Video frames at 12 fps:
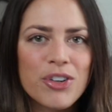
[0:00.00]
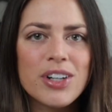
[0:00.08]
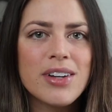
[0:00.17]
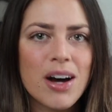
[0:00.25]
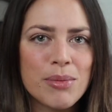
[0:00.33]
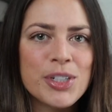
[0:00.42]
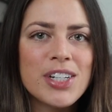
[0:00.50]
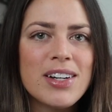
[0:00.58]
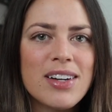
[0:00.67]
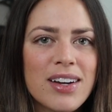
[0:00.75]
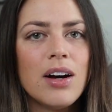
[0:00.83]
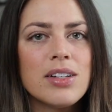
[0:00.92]
for
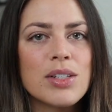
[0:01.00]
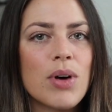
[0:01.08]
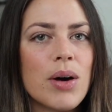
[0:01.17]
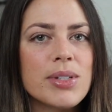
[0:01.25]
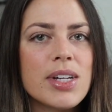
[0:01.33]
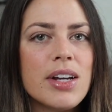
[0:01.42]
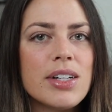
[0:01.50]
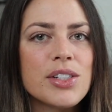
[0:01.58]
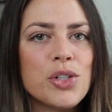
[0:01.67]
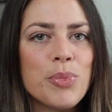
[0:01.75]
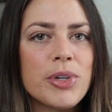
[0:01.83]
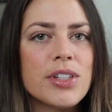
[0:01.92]
adoption. So I was getting
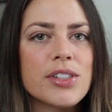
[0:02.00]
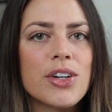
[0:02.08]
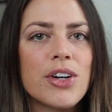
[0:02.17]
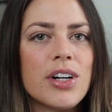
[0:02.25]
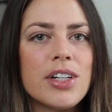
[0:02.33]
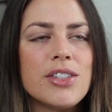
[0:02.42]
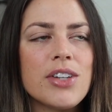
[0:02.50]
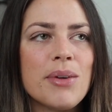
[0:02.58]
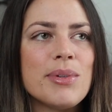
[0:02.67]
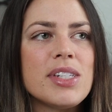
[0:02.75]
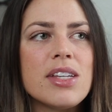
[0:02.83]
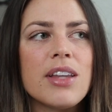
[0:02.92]
super discouraged. I
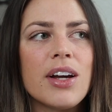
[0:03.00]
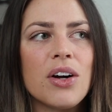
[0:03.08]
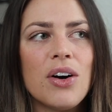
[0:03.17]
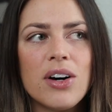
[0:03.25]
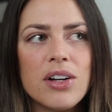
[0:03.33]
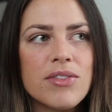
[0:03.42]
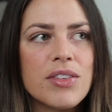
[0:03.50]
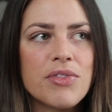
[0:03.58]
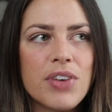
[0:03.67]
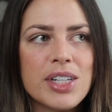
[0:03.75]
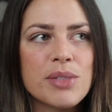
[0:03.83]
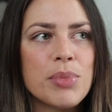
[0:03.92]
was in like all of the
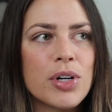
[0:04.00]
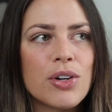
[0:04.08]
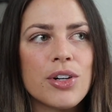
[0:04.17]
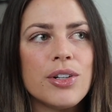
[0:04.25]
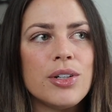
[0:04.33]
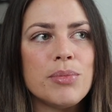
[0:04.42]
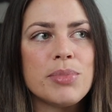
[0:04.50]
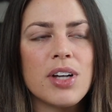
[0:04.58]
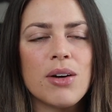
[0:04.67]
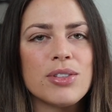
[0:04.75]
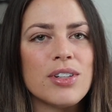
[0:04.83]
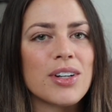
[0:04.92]
Facebook groups,
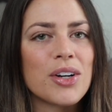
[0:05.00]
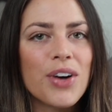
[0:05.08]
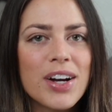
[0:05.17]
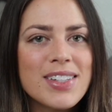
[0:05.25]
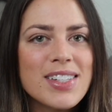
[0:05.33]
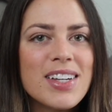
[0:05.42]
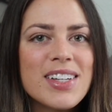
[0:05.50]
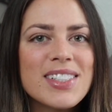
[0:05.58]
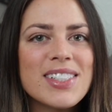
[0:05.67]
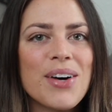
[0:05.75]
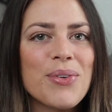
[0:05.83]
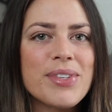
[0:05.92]
I was on
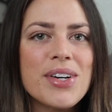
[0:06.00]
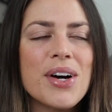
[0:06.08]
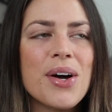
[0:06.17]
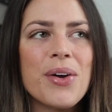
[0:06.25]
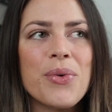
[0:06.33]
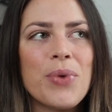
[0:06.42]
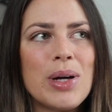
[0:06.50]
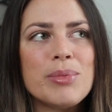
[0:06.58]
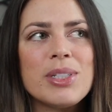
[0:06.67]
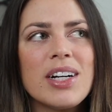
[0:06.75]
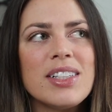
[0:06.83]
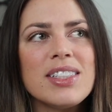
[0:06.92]
Craigslist, I was on
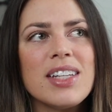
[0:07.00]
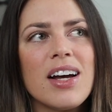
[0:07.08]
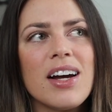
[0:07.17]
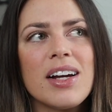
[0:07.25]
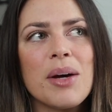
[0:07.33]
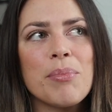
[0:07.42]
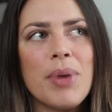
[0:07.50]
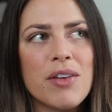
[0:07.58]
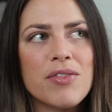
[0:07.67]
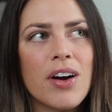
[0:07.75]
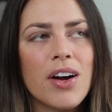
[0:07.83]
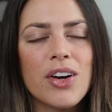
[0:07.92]
websites like
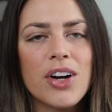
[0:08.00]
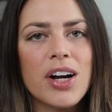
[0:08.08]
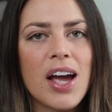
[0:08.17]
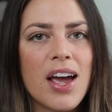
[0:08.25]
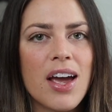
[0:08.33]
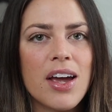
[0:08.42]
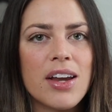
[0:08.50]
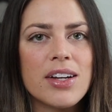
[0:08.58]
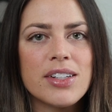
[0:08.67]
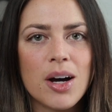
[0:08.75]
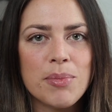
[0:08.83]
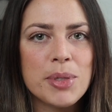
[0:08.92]
Pet Finder and
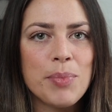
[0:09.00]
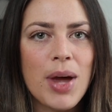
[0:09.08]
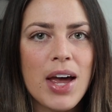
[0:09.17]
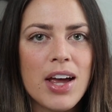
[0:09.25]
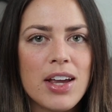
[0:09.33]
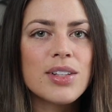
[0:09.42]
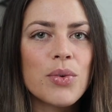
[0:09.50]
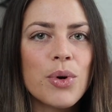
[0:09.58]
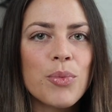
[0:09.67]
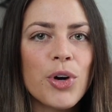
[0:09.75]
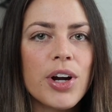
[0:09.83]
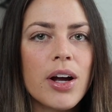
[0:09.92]
Adopt a Pet. So
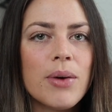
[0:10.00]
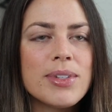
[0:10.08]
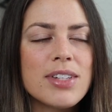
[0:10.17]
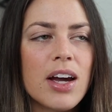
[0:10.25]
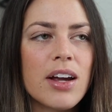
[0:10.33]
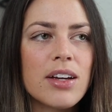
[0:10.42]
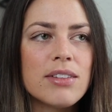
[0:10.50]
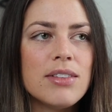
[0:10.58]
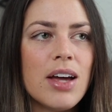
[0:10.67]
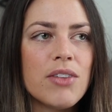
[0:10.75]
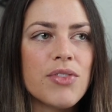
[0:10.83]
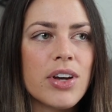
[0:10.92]
one morning I was like,
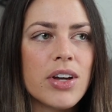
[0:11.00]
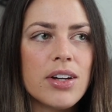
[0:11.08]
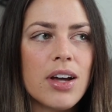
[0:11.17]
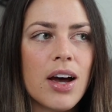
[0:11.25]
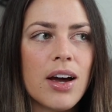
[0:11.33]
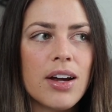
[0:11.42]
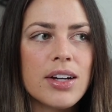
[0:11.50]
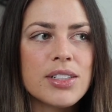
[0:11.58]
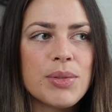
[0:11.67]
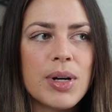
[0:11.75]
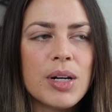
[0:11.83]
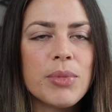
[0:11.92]
F it. I
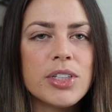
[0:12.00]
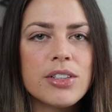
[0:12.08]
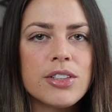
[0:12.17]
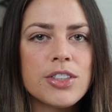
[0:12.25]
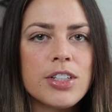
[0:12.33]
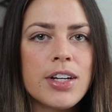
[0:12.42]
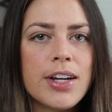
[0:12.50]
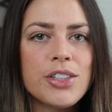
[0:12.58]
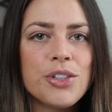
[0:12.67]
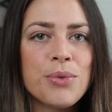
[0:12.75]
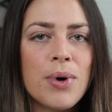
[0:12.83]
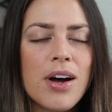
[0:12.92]
expanded my search to
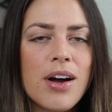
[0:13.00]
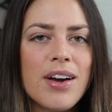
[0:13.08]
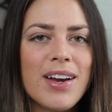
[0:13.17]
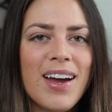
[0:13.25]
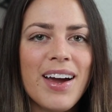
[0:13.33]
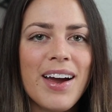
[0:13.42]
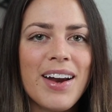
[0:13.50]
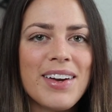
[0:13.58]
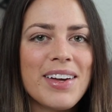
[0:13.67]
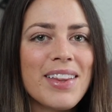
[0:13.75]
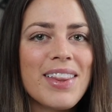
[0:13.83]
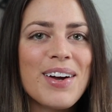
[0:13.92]
nationwide,
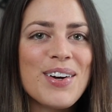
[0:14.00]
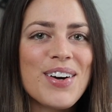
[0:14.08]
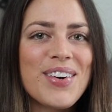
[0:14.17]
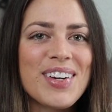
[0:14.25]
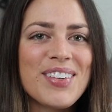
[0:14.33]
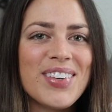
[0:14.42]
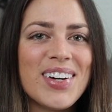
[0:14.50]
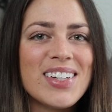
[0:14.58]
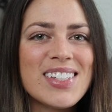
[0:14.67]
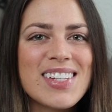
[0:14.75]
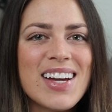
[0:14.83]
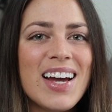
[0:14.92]
and there Odin
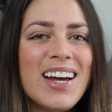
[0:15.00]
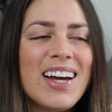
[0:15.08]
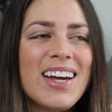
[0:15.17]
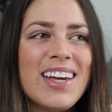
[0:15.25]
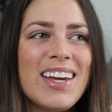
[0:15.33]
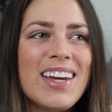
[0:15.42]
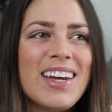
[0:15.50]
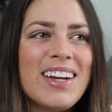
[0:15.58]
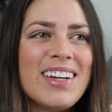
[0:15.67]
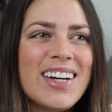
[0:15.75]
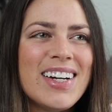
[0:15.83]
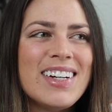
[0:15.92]
was,
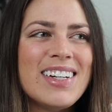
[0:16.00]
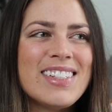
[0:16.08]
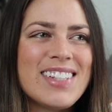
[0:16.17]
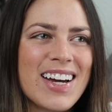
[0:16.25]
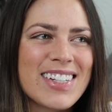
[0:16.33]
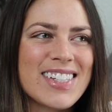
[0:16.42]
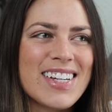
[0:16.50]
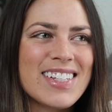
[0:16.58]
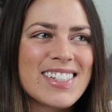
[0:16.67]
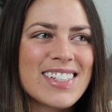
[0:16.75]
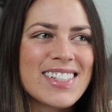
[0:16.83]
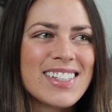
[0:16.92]
in
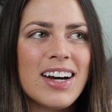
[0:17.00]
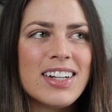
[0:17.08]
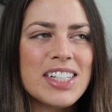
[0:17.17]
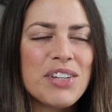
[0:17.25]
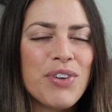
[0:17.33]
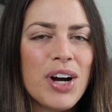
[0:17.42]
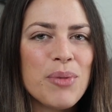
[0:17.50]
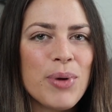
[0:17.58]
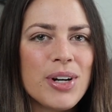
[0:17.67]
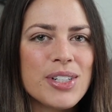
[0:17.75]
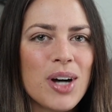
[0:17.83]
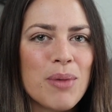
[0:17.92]
Texas. I did find him
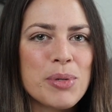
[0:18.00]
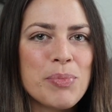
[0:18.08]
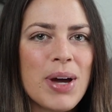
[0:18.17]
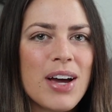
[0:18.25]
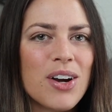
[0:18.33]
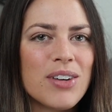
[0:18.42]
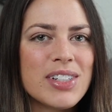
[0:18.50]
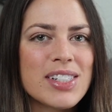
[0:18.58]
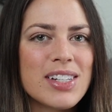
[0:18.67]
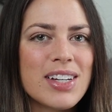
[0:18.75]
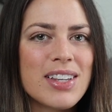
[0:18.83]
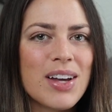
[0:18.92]
on Adopt a Pet.
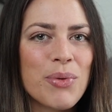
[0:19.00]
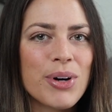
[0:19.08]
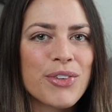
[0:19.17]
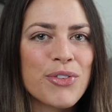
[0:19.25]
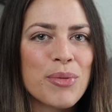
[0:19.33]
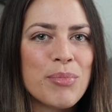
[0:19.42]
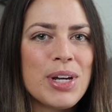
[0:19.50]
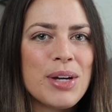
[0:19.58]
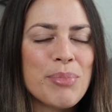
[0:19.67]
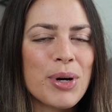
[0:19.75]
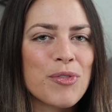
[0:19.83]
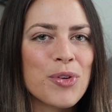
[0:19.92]
Obviously that worked for me,
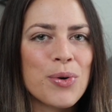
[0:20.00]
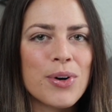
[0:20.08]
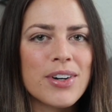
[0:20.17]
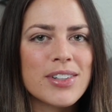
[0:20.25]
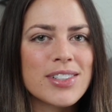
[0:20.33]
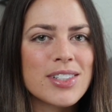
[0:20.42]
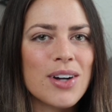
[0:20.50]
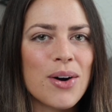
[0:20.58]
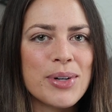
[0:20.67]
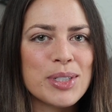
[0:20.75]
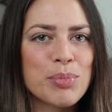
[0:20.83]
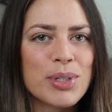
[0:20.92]
but of course
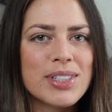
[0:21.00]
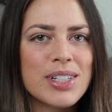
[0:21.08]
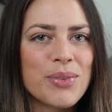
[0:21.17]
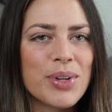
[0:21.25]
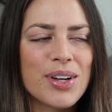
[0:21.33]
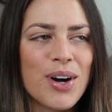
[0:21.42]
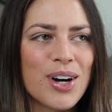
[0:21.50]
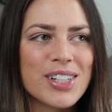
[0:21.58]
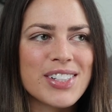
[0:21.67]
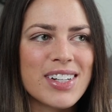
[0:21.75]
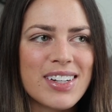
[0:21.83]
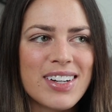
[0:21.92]
always proceed with
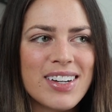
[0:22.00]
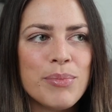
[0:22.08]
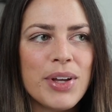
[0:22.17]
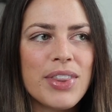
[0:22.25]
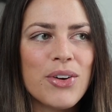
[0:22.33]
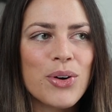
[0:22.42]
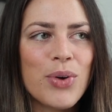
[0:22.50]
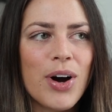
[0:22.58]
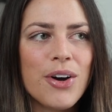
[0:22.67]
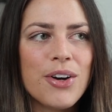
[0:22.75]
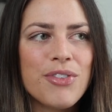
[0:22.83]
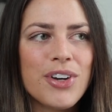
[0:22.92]
caution. But they
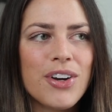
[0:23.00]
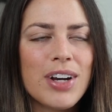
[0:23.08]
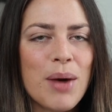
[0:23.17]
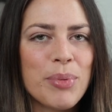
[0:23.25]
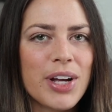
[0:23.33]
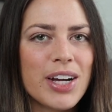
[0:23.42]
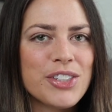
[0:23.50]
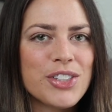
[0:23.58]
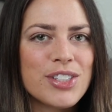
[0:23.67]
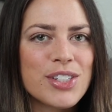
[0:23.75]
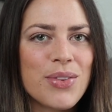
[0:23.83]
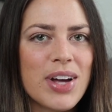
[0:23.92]
require you to fill out an
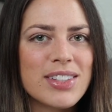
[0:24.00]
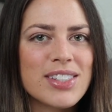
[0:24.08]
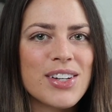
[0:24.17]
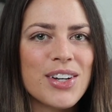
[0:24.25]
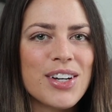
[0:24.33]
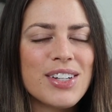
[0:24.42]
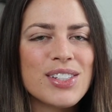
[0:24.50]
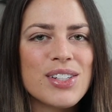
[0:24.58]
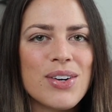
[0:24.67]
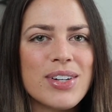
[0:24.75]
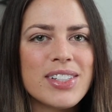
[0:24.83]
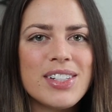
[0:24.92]
application, so that's good.
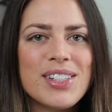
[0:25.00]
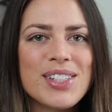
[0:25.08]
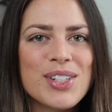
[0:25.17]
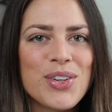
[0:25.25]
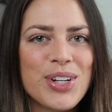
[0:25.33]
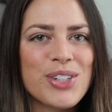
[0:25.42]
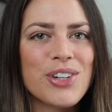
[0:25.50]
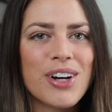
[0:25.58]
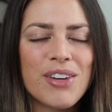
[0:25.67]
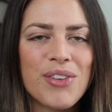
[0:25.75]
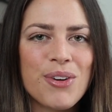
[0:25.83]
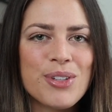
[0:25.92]
So I sent a
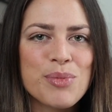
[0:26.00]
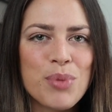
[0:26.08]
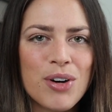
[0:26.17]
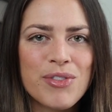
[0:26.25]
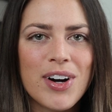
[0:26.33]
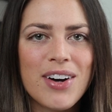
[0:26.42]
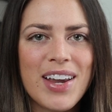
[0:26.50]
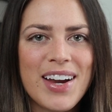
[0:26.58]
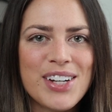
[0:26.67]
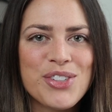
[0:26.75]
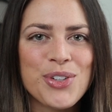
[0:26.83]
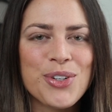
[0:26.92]
screenshot of Odin's profile to
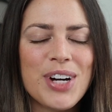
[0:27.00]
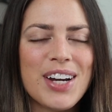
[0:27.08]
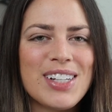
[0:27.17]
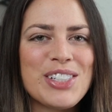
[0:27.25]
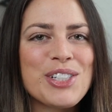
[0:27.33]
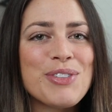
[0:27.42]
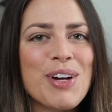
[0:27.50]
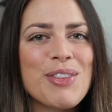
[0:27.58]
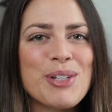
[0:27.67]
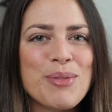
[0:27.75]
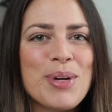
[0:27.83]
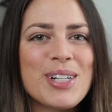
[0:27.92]
Andrew, and I just found
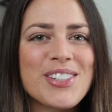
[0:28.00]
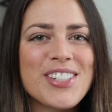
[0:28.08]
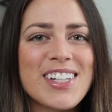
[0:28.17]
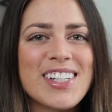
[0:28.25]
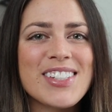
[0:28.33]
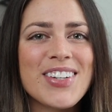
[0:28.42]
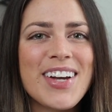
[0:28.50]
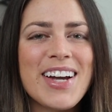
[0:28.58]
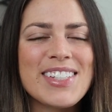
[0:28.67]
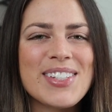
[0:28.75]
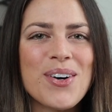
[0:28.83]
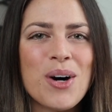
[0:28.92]
those pictures
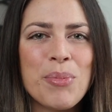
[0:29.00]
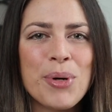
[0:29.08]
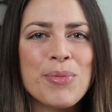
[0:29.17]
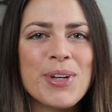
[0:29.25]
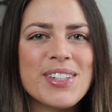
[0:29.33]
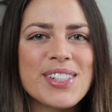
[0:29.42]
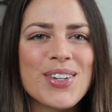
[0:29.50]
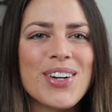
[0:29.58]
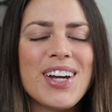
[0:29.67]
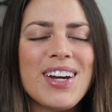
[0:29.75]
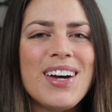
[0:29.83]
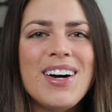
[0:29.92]
yesterday, so I'll put them on the
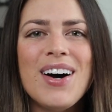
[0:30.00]
screen.